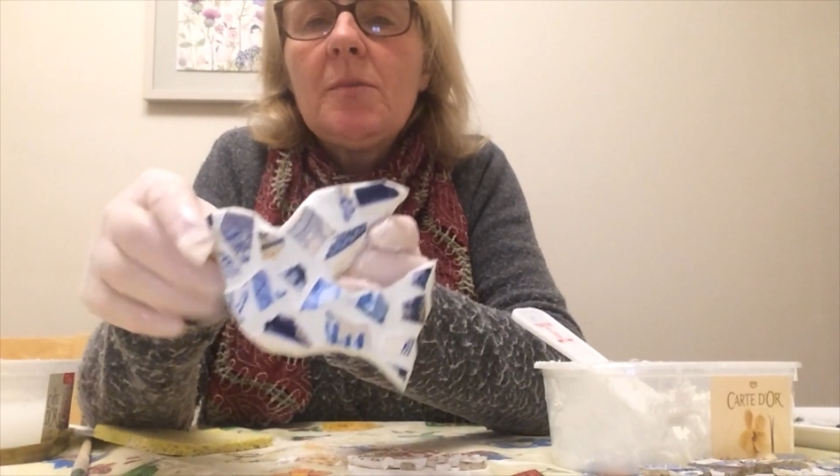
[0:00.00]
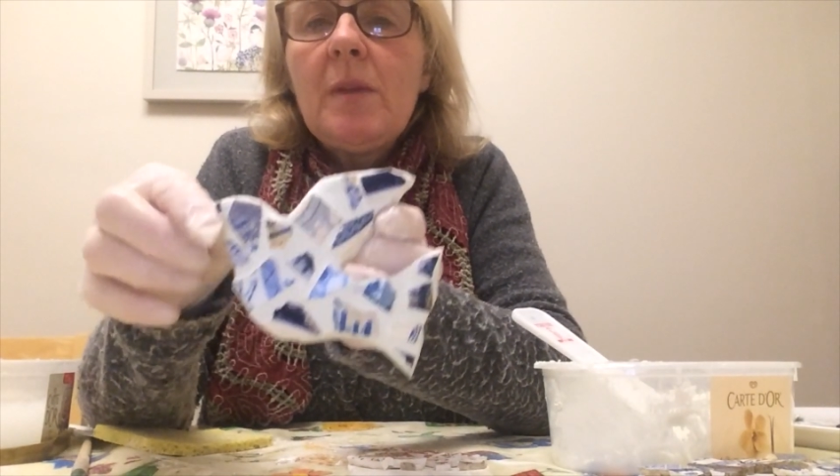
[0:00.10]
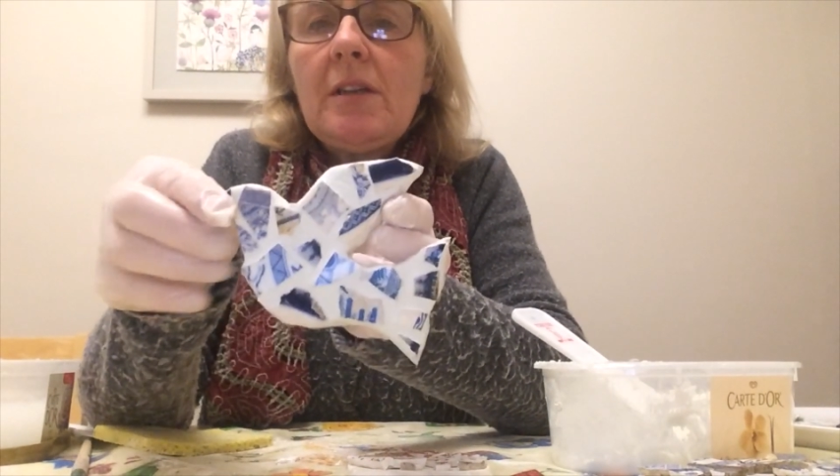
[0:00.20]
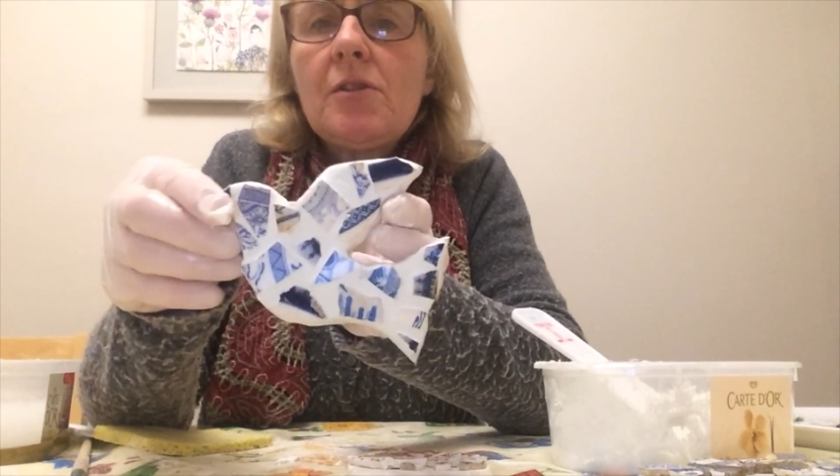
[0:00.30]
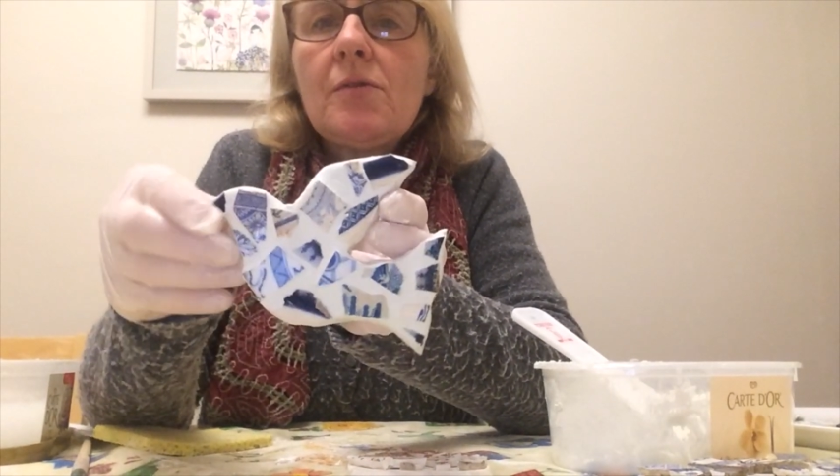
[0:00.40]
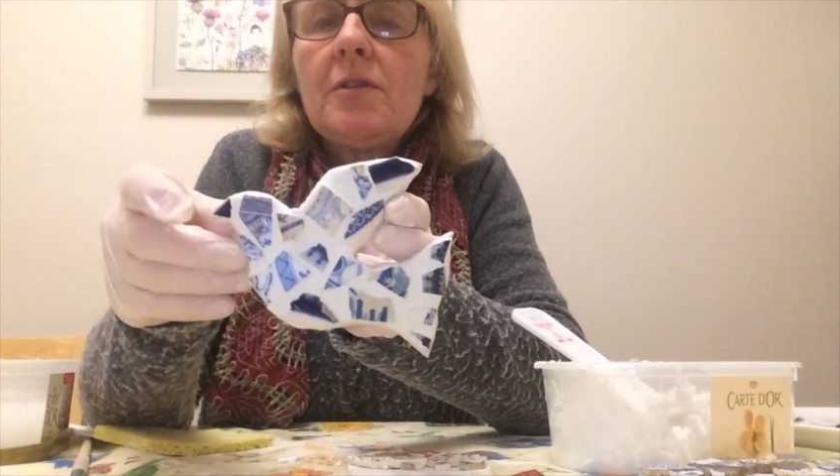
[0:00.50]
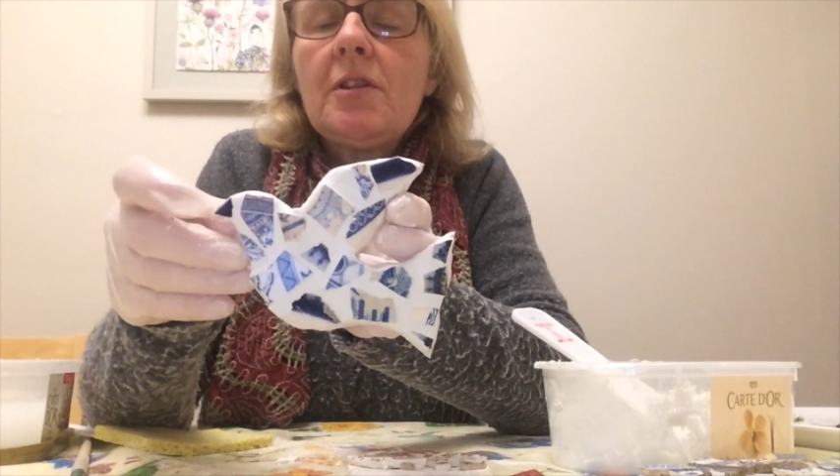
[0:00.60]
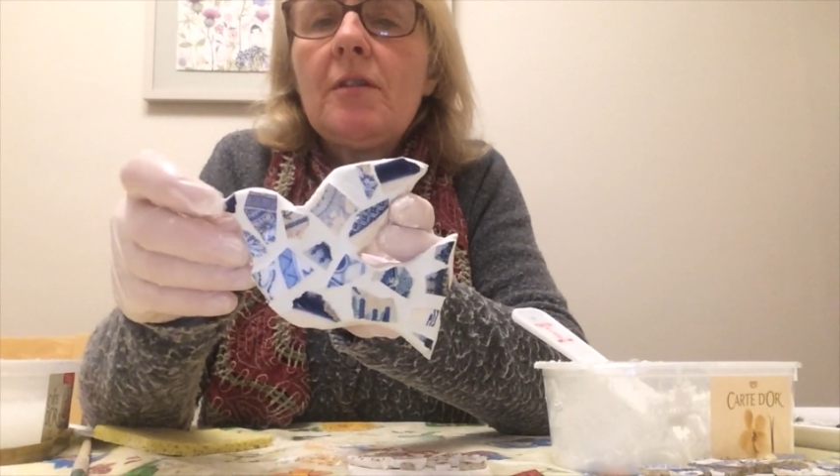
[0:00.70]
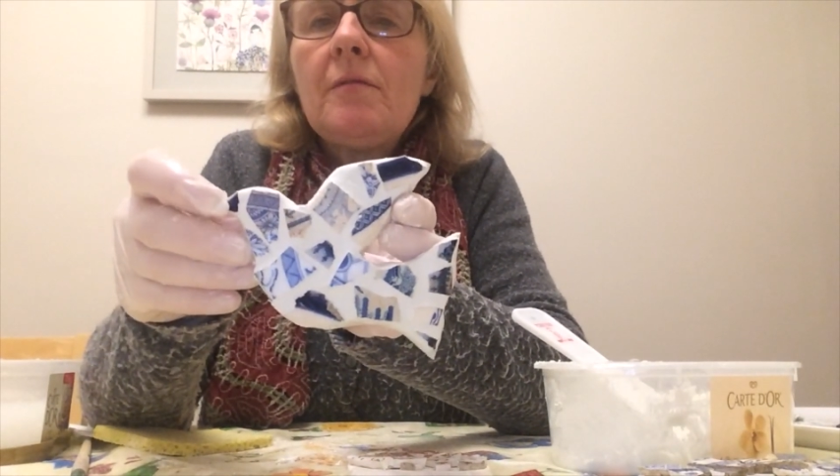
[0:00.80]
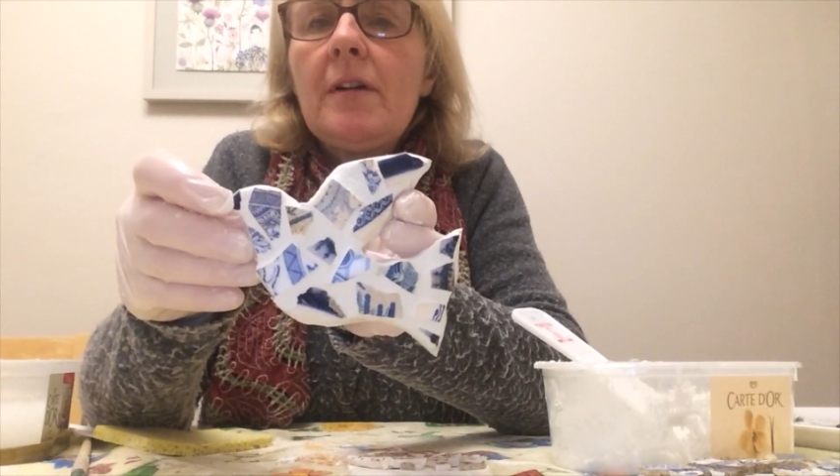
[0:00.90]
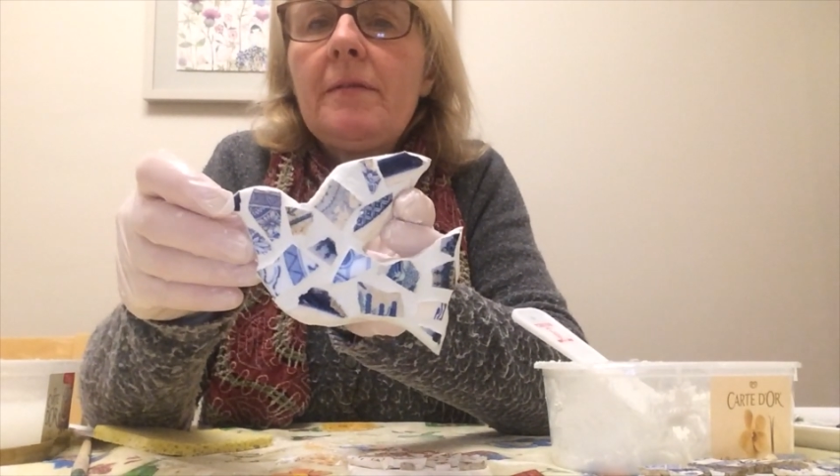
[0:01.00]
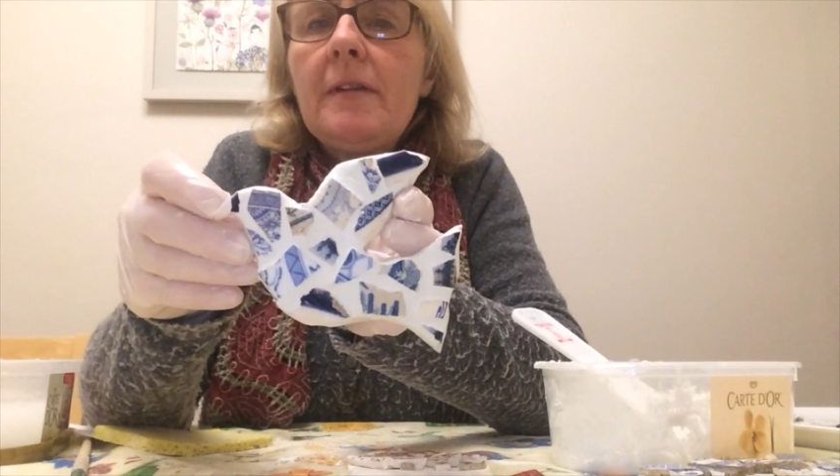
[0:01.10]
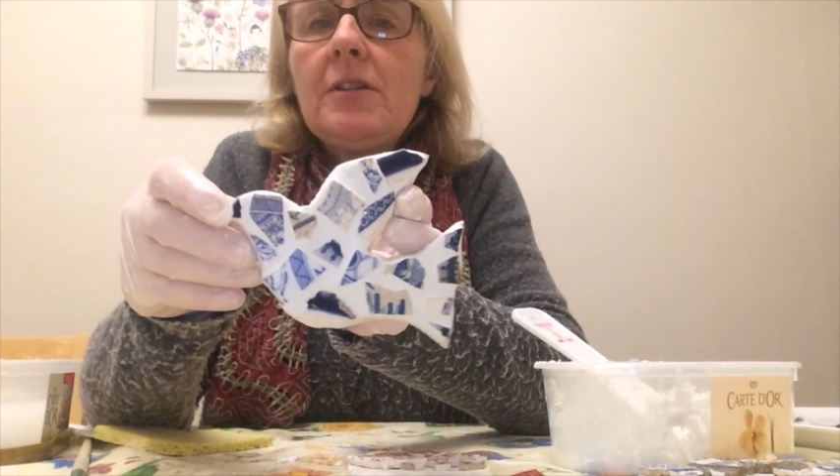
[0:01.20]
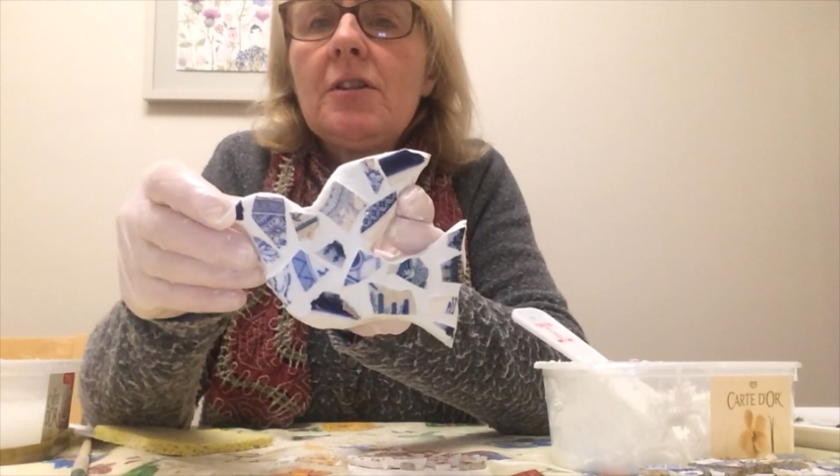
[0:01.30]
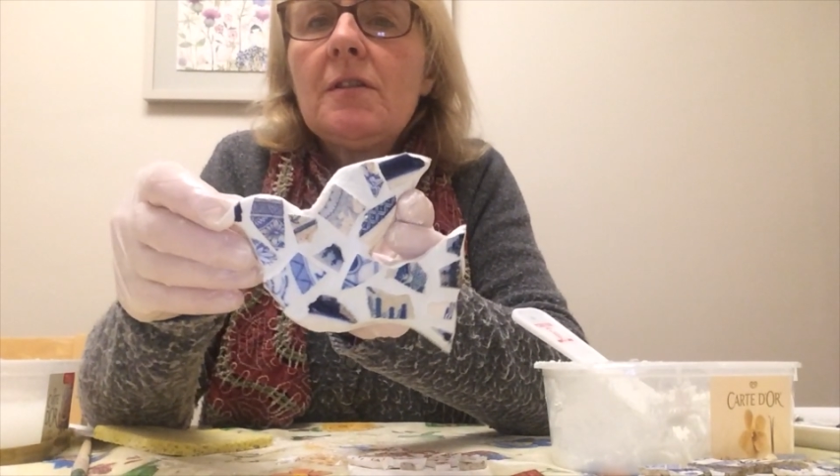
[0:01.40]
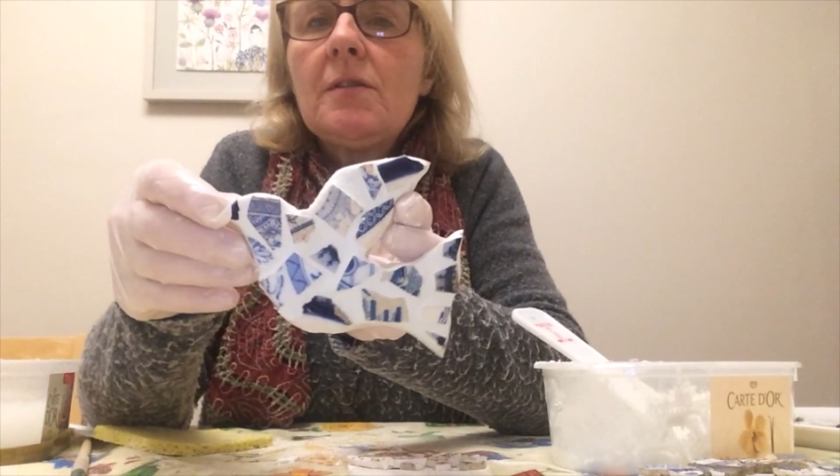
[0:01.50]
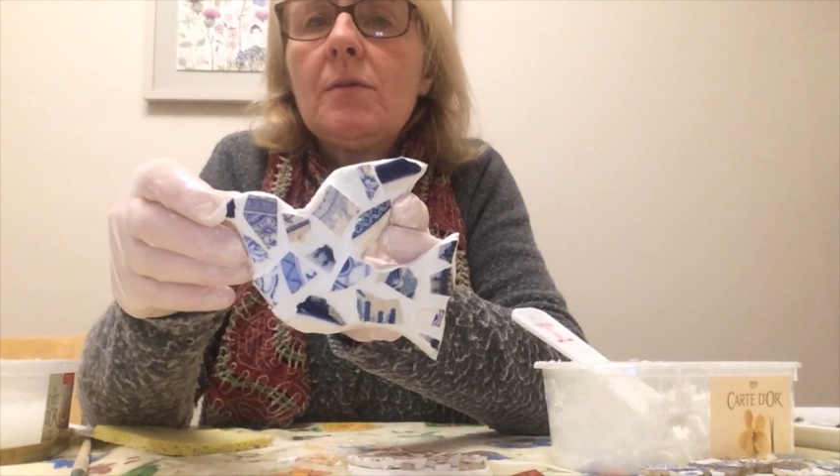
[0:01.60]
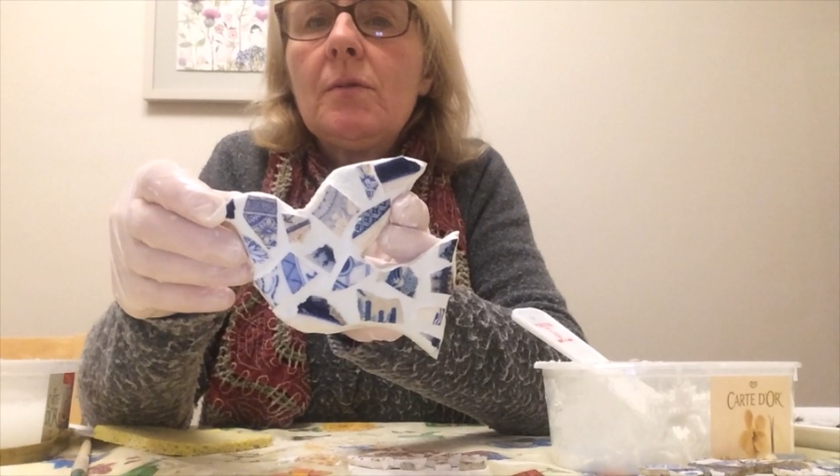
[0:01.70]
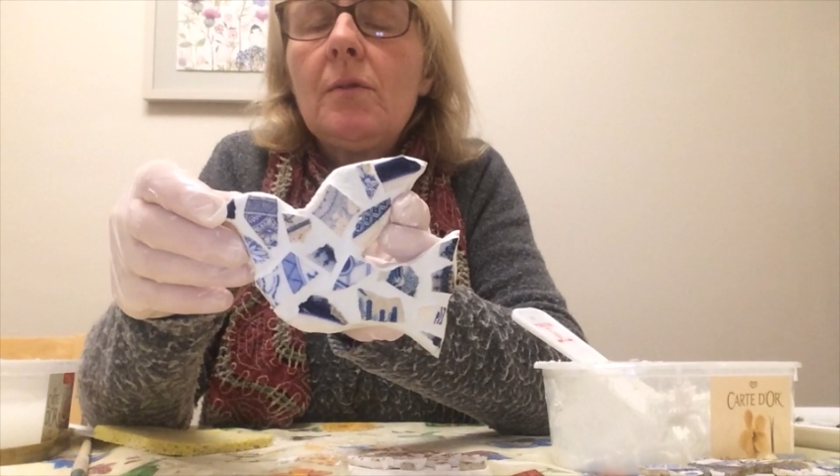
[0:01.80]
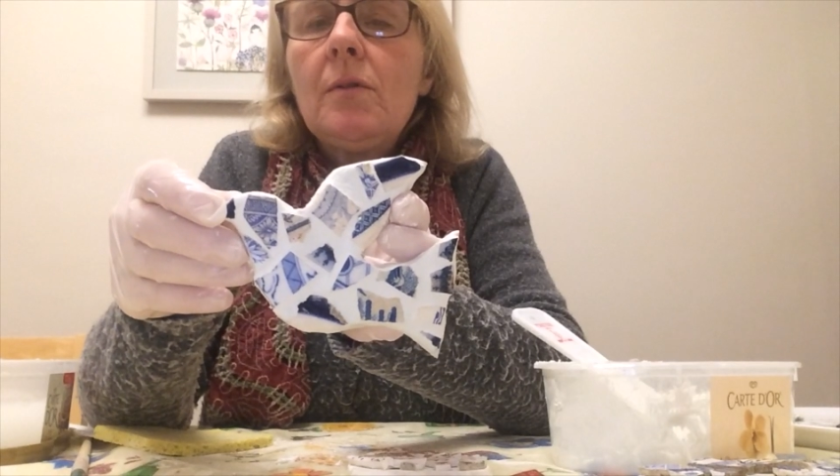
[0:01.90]
making sure there's no rough edges
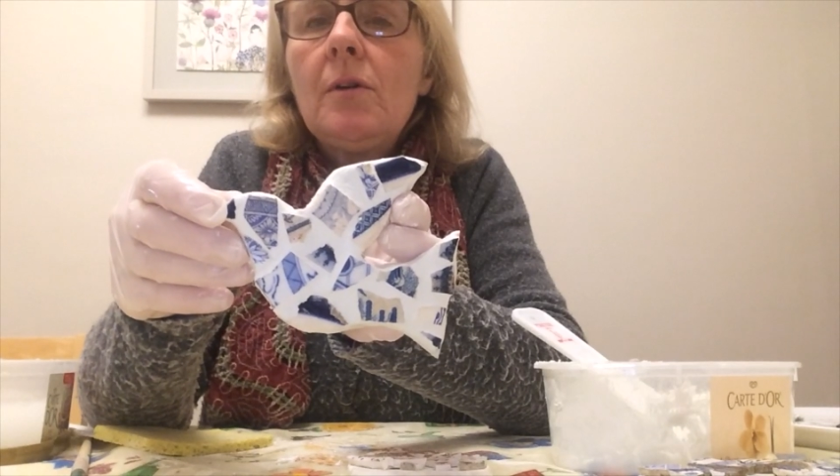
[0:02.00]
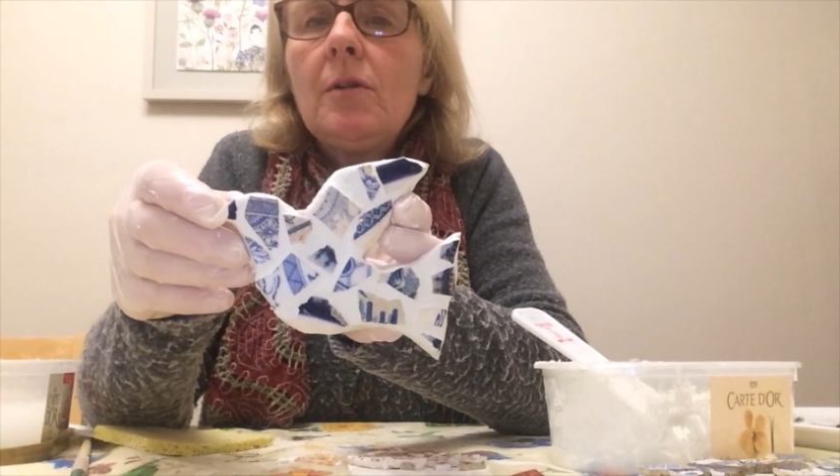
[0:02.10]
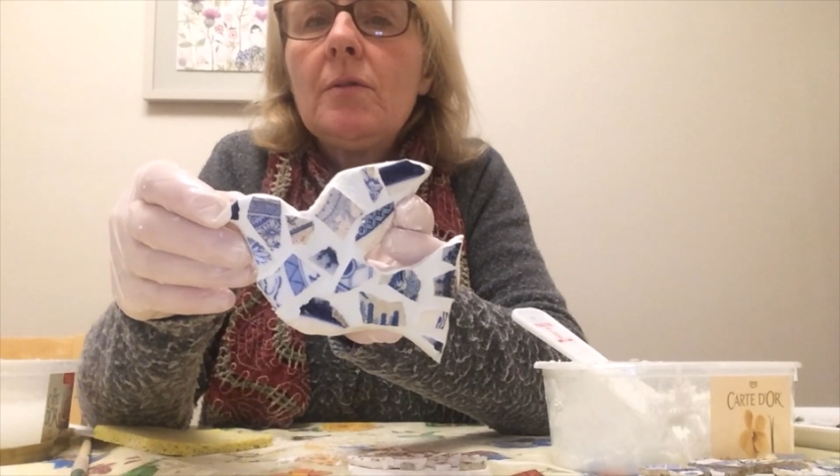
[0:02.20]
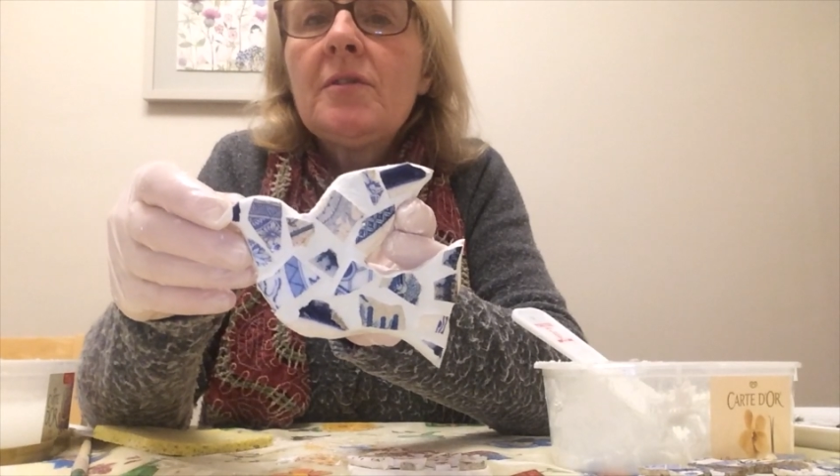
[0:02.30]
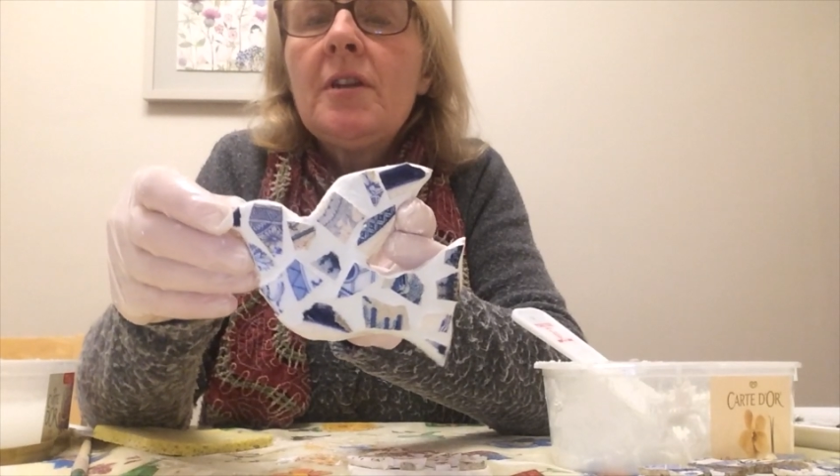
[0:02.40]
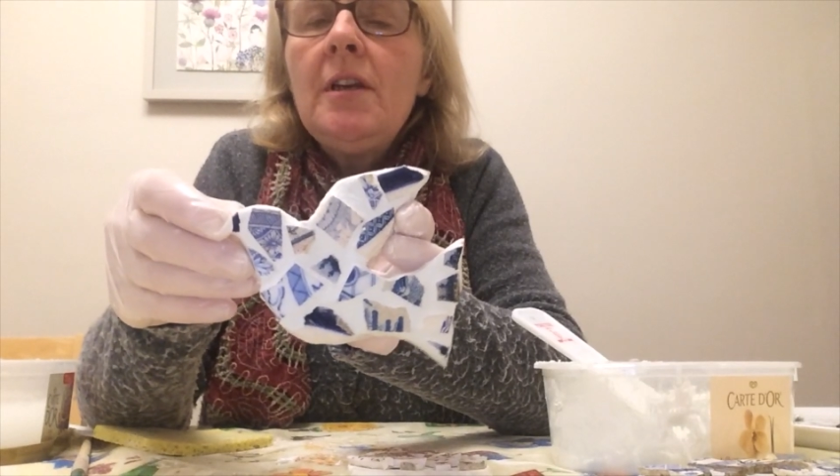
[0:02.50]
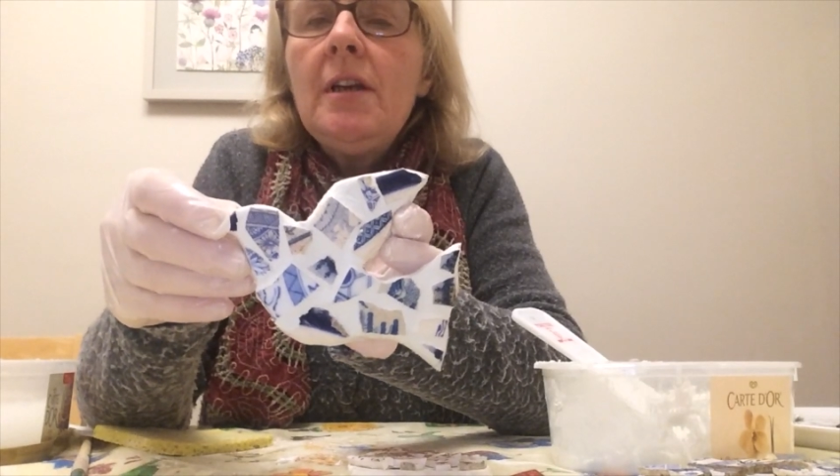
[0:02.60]
or holes.